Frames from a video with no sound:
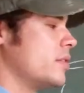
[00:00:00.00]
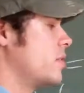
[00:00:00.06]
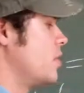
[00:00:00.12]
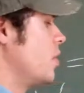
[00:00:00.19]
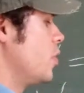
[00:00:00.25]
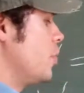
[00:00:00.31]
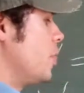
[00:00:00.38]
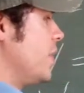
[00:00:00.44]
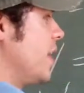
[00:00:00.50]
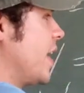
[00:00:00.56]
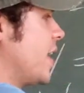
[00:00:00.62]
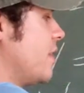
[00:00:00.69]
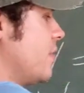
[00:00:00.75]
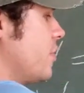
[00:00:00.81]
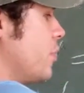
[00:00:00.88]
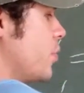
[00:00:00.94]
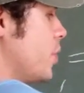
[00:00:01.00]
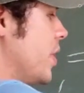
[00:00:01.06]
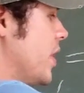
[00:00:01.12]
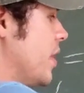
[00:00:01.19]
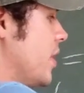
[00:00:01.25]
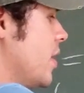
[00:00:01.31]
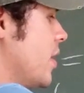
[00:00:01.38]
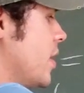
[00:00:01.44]
So it would be negative
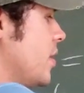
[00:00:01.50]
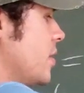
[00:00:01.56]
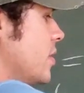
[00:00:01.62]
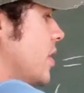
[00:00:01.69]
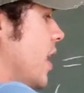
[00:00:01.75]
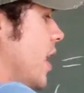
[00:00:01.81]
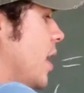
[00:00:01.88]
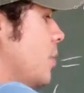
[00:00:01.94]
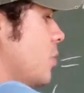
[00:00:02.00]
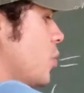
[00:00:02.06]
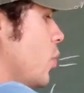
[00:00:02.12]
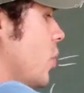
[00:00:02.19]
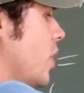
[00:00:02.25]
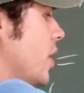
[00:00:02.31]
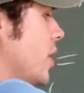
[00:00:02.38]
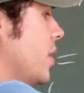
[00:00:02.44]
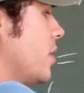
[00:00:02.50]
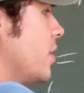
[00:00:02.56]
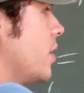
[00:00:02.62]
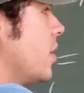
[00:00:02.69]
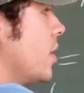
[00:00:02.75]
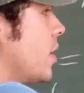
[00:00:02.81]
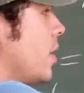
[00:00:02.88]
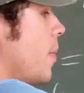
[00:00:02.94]
3 times 1
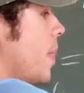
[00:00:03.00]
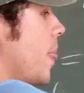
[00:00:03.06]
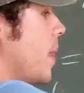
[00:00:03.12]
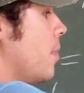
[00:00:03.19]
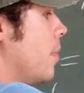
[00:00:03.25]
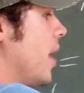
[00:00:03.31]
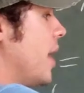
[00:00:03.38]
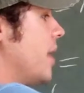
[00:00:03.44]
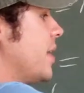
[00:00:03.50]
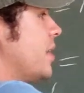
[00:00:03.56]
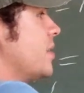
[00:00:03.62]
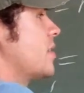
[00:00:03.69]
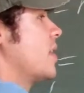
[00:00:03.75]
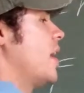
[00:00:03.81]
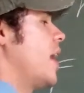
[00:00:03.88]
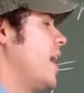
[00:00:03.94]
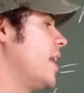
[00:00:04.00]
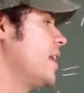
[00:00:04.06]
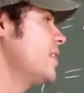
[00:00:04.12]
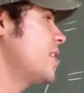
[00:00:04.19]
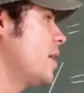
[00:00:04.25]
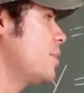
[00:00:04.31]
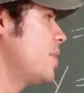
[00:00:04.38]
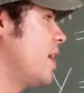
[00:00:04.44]
minus. And
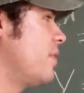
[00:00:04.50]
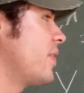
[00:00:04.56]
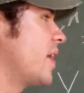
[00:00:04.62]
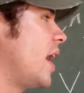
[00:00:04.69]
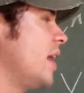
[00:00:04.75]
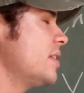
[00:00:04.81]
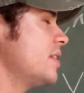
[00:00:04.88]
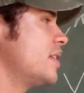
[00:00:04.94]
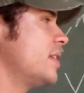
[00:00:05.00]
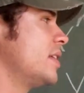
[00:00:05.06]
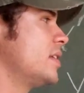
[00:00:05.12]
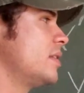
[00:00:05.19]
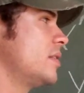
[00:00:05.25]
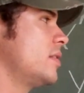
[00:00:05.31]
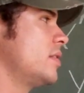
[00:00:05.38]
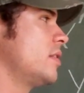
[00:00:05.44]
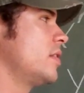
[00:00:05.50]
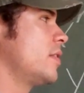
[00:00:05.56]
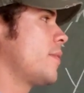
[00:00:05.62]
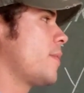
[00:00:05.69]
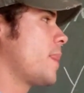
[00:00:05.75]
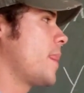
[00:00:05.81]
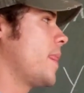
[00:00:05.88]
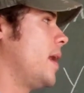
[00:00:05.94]
anytime you have a constant,
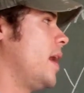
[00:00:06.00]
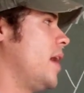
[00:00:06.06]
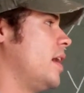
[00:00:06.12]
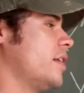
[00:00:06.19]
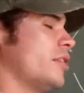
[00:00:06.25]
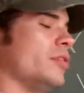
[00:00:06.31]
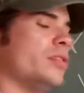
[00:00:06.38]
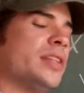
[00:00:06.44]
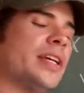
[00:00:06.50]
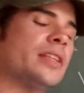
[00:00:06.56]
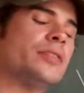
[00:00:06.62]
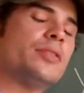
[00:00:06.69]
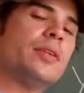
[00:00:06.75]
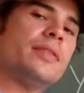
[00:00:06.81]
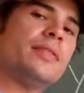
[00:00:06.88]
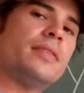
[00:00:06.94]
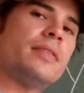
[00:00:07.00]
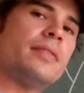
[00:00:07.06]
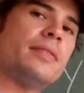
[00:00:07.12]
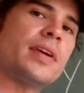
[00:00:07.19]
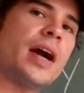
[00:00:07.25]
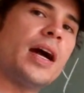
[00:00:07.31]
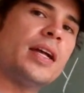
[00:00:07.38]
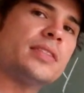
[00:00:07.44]
you take the derivative of
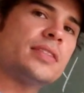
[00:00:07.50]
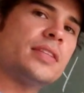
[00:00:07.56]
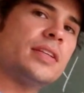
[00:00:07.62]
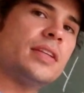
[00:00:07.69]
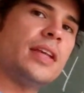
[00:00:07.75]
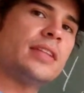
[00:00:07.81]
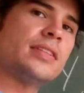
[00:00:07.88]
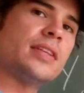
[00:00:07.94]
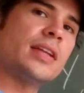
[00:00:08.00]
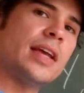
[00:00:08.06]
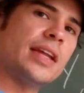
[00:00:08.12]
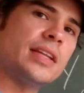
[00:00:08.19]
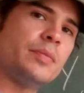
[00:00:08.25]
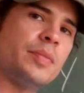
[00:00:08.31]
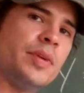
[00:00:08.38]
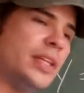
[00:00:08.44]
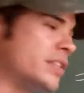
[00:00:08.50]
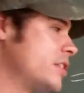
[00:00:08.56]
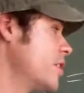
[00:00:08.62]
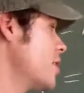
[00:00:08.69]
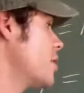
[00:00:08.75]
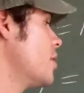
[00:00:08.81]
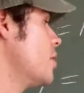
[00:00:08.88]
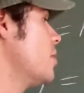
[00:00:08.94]
a constant, it's going to end up being
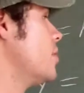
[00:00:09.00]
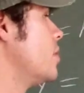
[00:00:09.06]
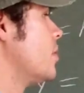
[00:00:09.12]
0.